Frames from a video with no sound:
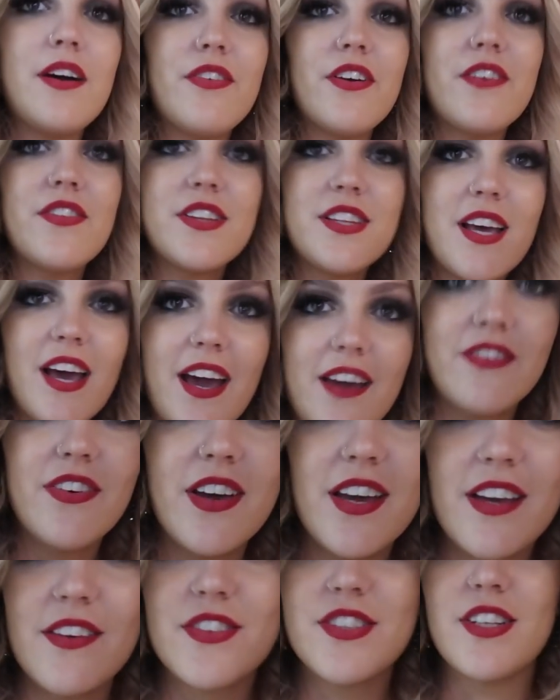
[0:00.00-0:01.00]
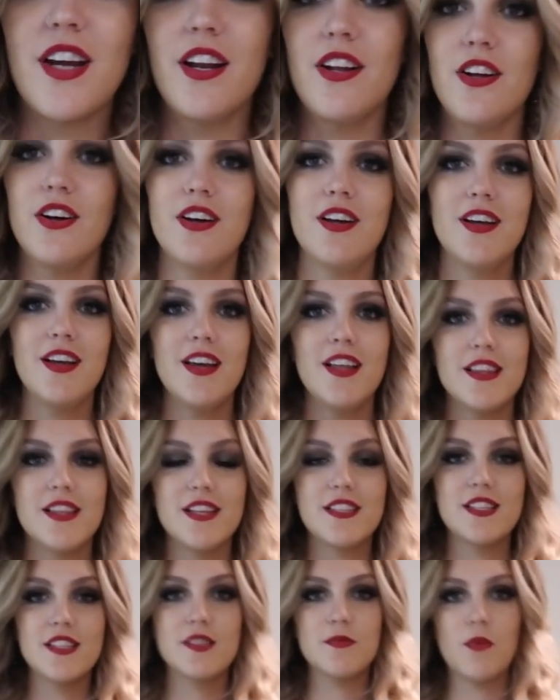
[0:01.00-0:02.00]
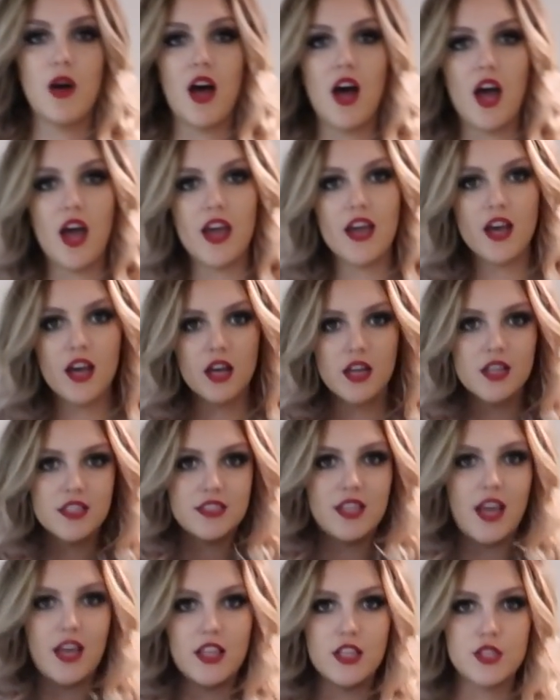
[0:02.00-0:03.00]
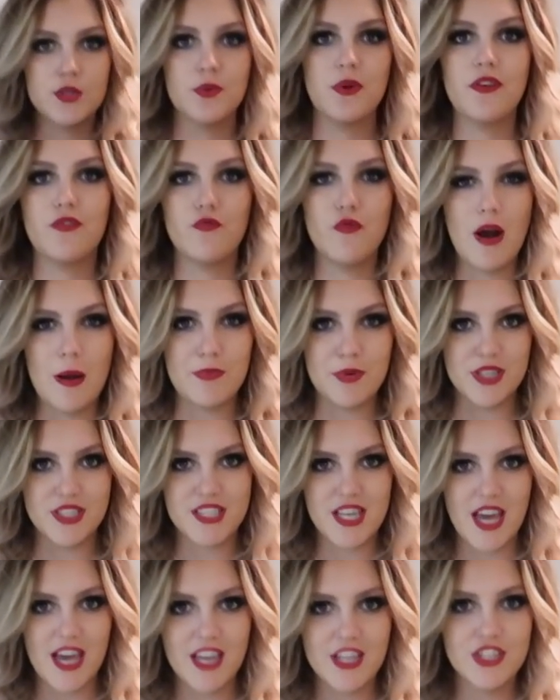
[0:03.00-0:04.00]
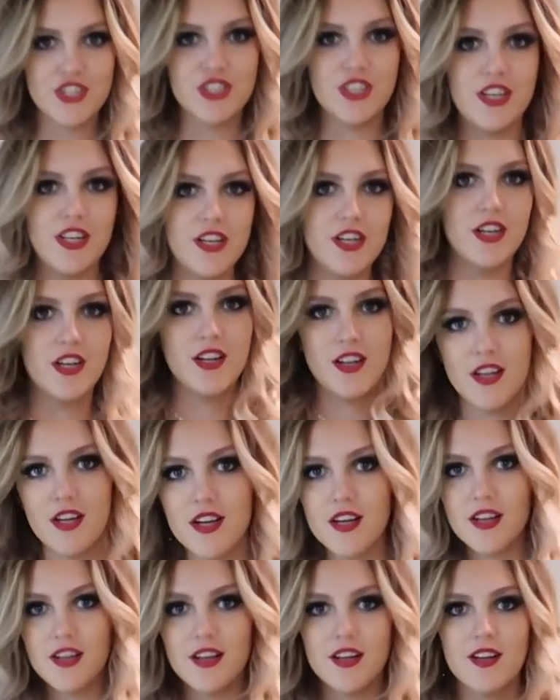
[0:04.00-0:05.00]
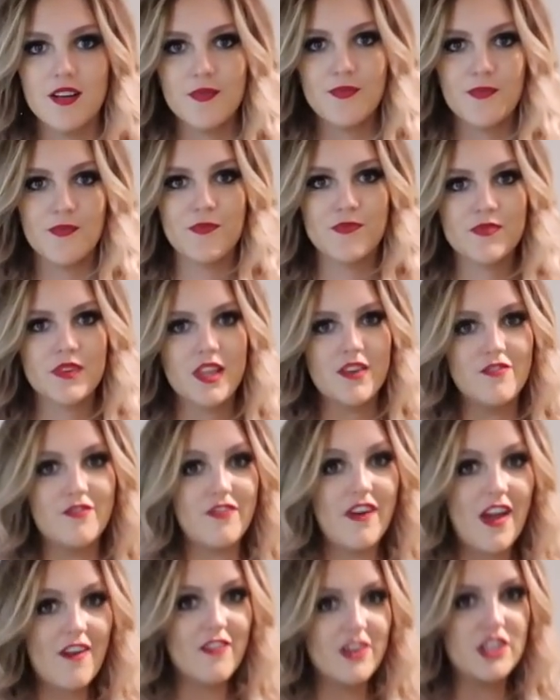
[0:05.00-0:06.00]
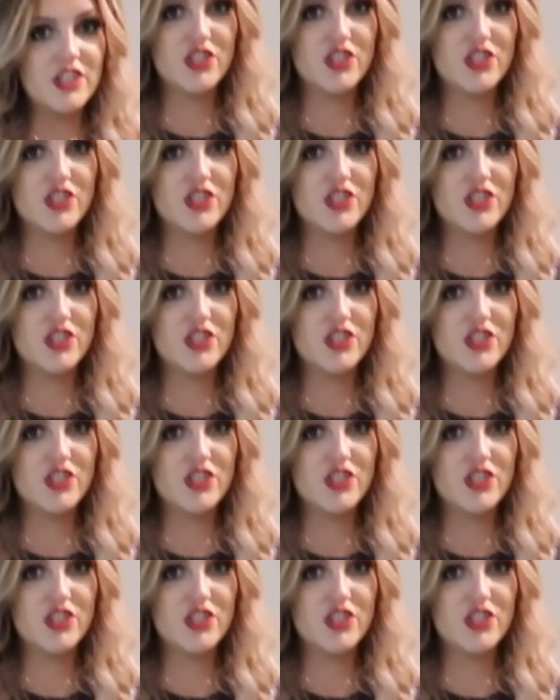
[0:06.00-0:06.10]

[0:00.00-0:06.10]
outfit of the day for Eve's channel? This is my Taylor Swift reputation very